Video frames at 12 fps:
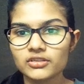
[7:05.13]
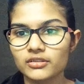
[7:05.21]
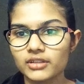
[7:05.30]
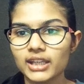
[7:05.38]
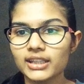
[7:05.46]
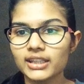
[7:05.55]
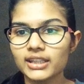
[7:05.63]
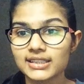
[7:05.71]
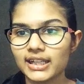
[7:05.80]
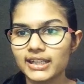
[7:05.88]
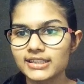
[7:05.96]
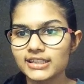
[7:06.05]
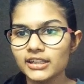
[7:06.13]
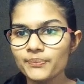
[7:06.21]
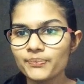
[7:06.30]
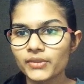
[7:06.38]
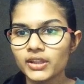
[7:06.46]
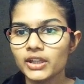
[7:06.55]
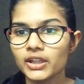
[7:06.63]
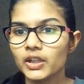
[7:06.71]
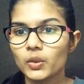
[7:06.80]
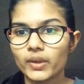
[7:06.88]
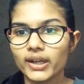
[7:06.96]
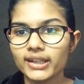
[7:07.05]
out. So yeah, that's the idea.
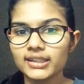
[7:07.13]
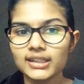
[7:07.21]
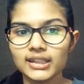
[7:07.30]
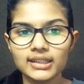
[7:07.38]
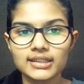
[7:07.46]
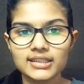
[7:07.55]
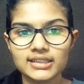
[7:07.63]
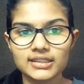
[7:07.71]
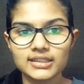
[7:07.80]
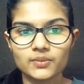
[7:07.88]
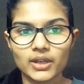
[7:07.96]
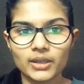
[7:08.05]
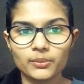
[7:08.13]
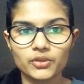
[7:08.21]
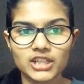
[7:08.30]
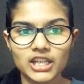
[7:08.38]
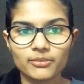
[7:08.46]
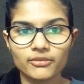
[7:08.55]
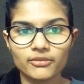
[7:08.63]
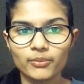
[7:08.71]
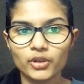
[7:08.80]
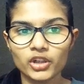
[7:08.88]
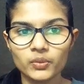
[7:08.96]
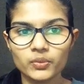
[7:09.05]
Rather than this, is one more type
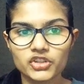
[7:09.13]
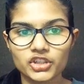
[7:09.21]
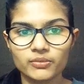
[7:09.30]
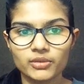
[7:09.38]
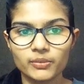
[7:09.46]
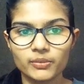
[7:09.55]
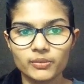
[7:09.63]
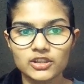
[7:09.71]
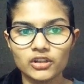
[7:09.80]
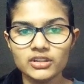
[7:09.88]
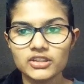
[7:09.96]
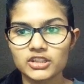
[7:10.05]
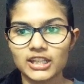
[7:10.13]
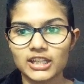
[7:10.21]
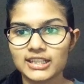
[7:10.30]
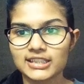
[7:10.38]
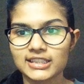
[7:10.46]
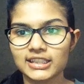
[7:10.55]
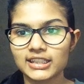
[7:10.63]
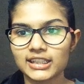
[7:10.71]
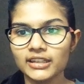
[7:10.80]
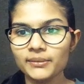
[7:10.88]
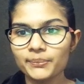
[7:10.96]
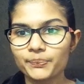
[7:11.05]
of plot which could be made on. So that's the
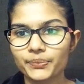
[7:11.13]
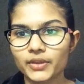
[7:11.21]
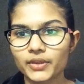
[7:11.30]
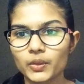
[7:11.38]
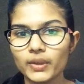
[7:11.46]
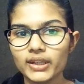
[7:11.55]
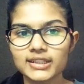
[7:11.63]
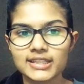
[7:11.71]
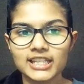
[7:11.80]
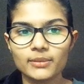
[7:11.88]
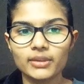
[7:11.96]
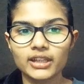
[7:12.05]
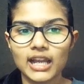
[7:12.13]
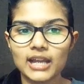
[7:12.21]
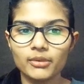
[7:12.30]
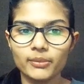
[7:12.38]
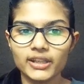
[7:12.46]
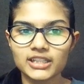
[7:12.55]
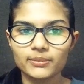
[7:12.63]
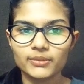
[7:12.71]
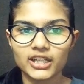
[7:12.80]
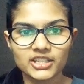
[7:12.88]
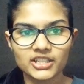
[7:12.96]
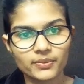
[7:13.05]
thing. Right, the table can be made
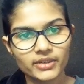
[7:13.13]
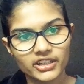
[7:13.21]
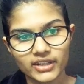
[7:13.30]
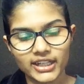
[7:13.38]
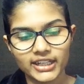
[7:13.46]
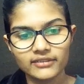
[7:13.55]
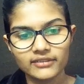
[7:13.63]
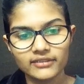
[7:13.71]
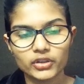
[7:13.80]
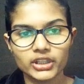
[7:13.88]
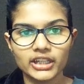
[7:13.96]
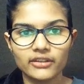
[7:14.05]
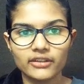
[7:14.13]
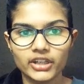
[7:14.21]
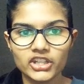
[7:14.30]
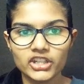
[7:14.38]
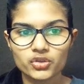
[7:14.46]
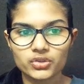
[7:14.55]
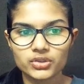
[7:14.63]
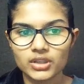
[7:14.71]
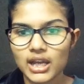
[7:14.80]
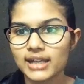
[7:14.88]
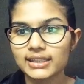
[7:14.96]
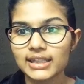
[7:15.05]
up. That's pretty fine for the average.
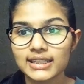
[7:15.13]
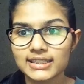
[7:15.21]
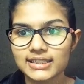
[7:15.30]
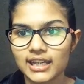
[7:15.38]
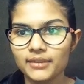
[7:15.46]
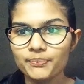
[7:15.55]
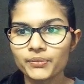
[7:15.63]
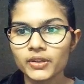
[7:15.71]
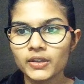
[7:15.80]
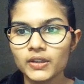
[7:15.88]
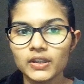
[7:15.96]
That's done.